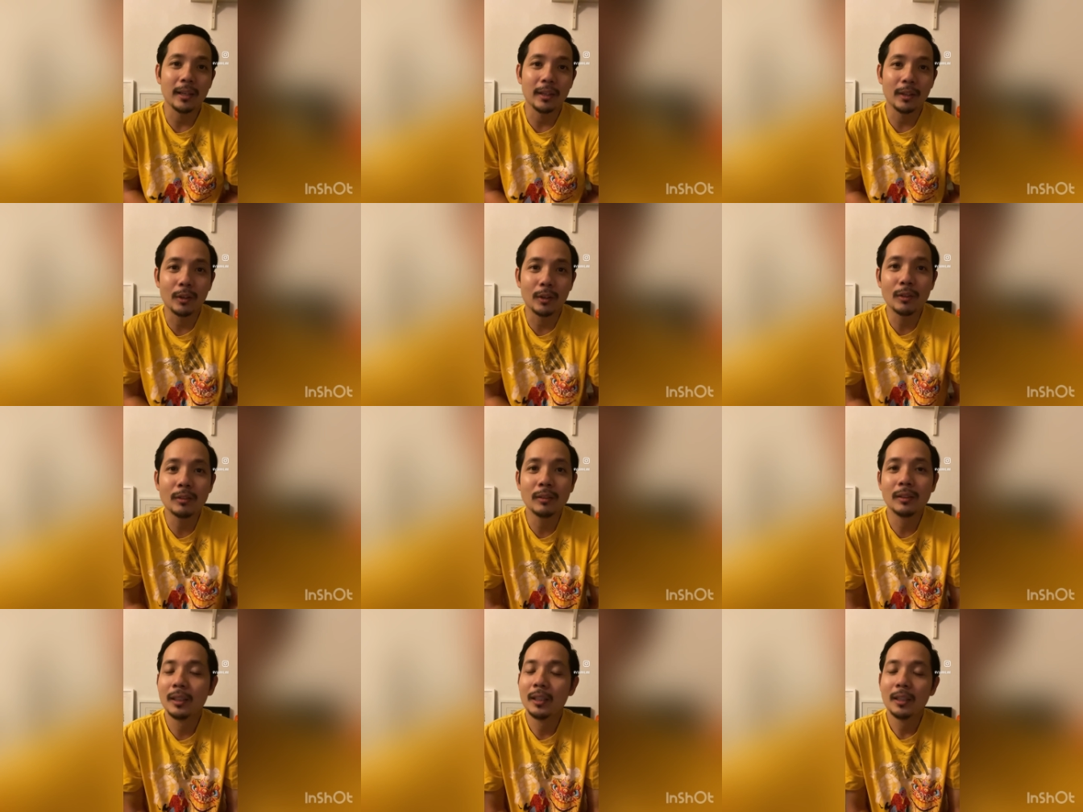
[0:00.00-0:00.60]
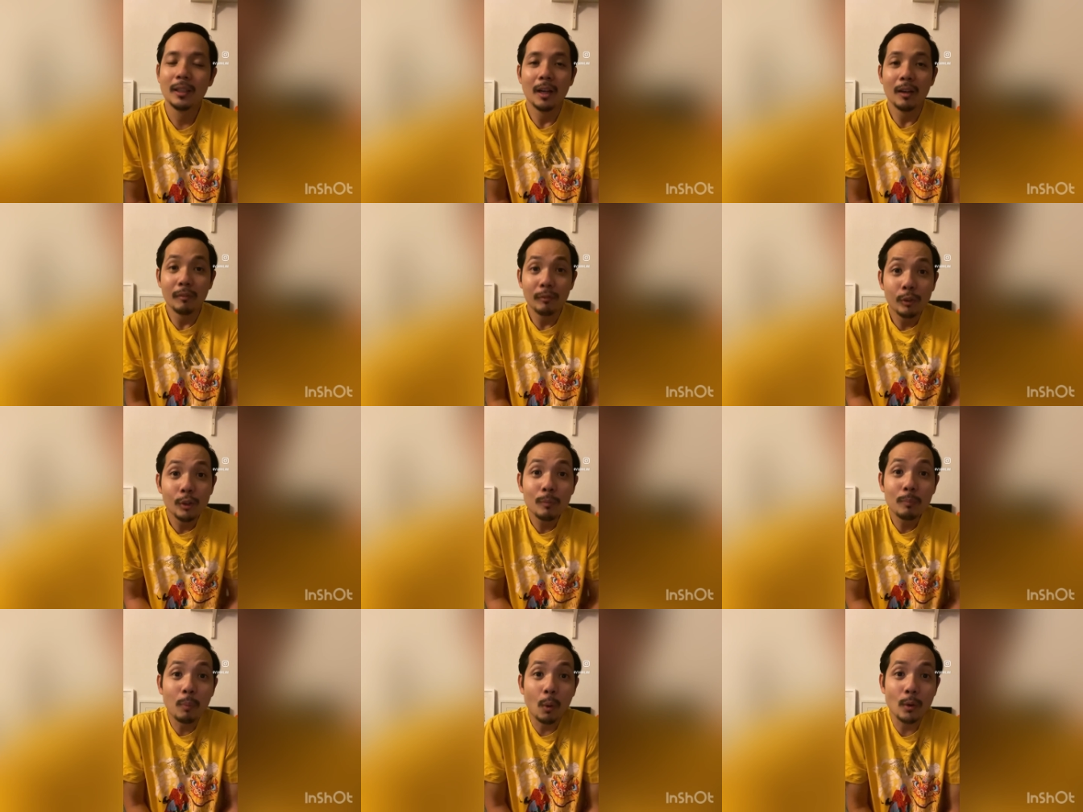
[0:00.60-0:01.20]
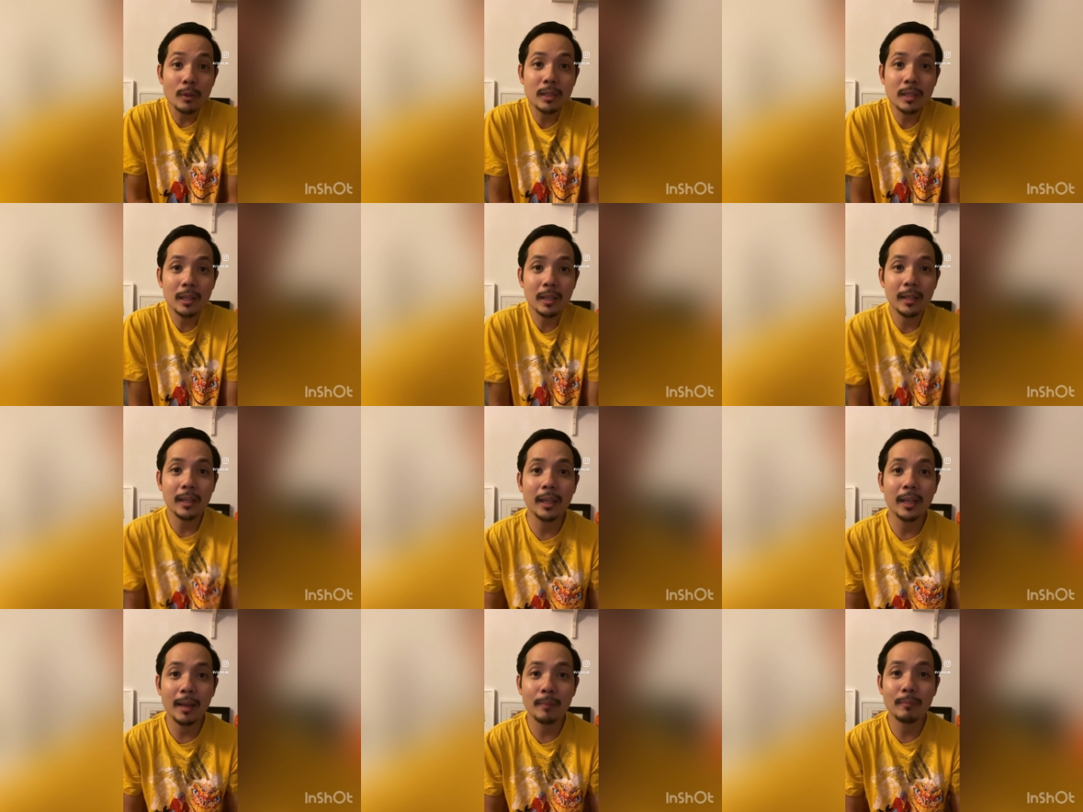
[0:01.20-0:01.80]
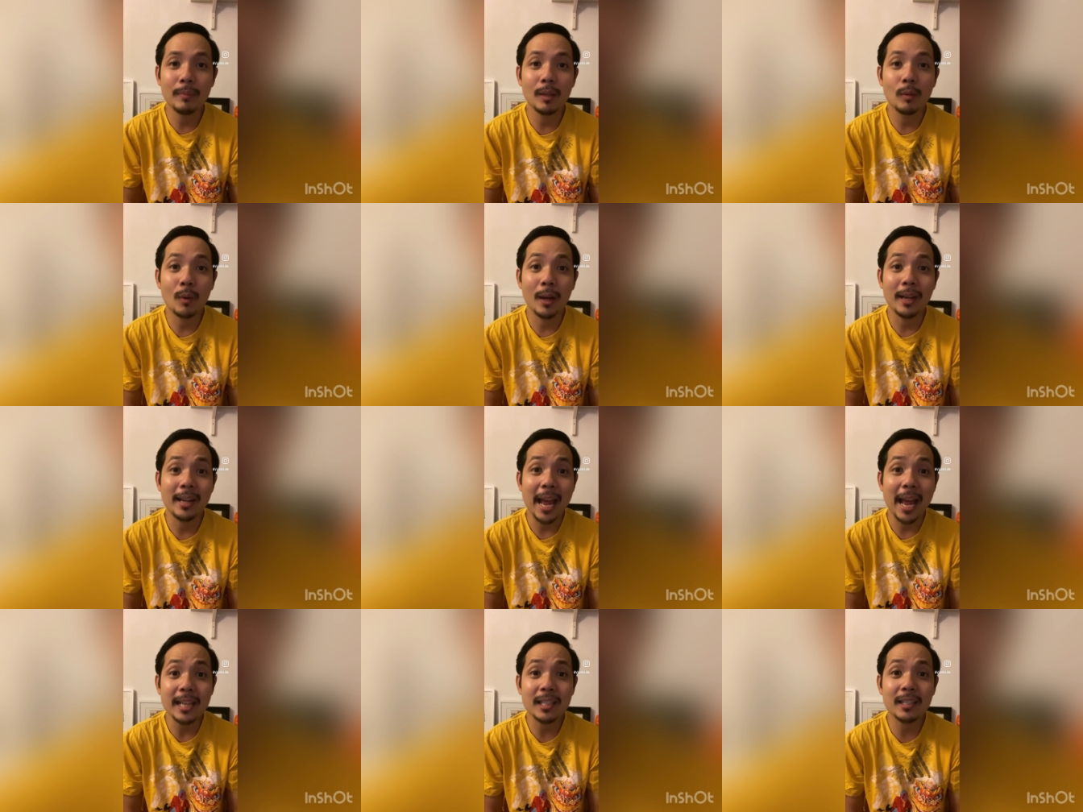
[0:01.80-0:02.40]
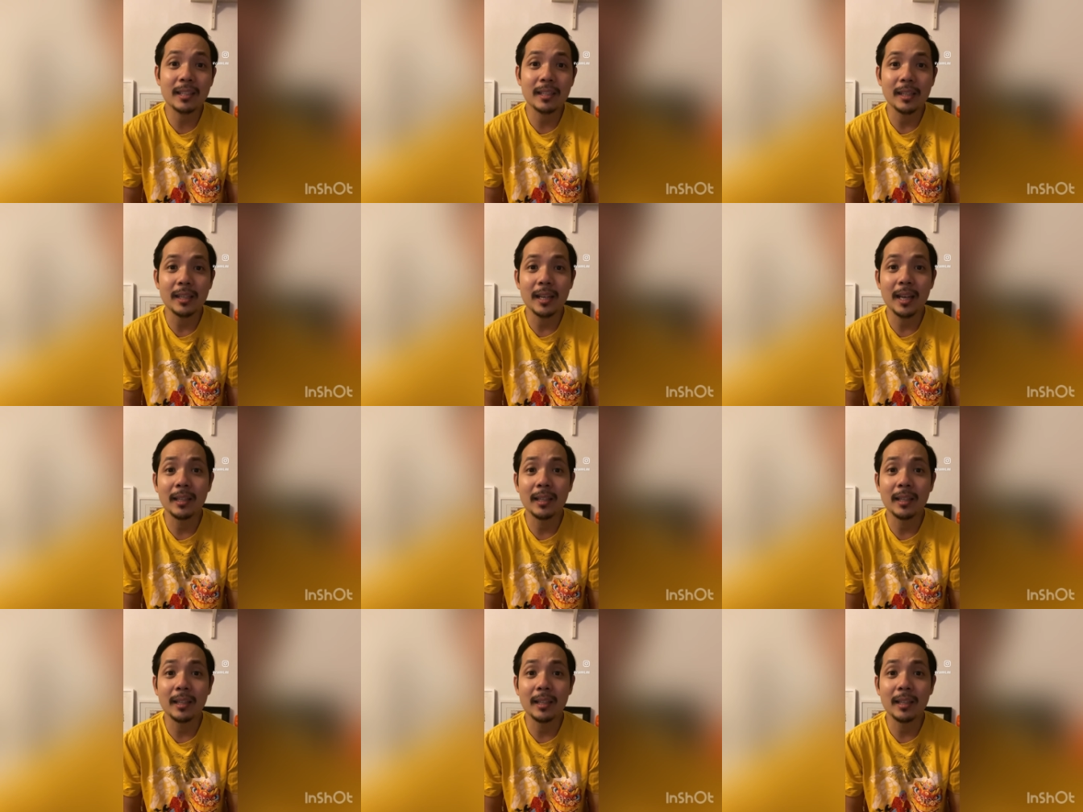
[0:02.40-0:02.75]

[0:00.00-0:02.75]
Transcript: You know, food poisoning can be quite nasty,